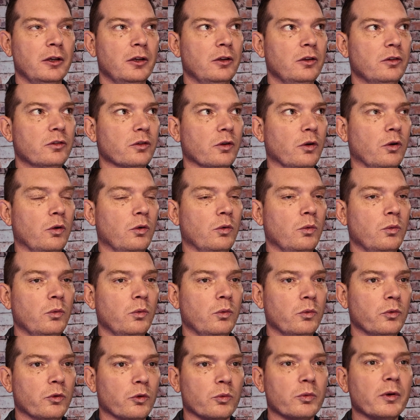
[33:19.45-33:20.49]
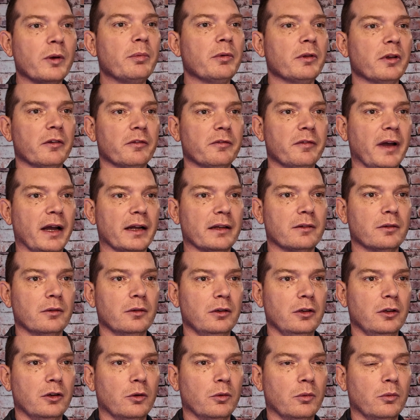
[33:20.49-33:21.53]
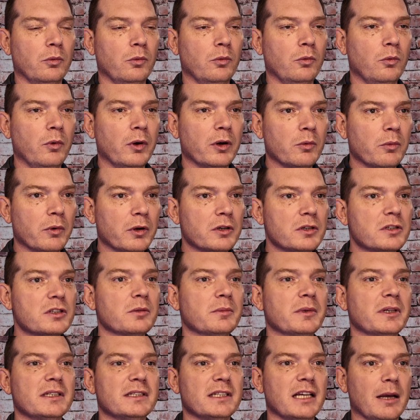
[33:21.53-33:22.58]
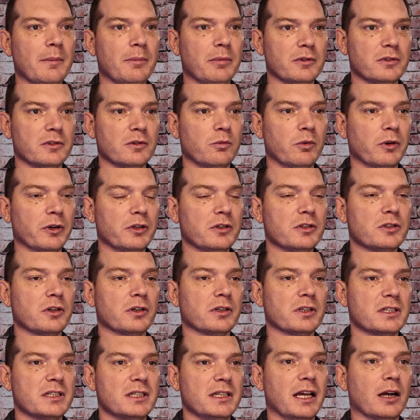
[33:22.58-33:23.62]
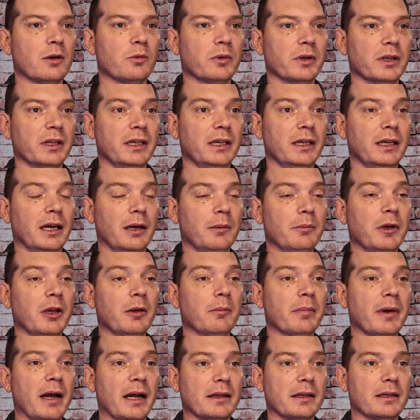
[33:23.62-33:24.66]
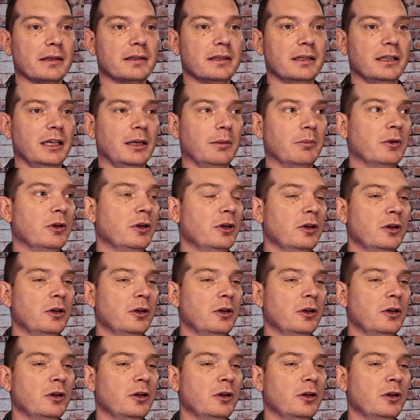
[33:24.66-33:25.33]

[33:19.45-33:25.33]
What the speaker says: So the ripple effect, what are some examples of where you start to see that really impact the team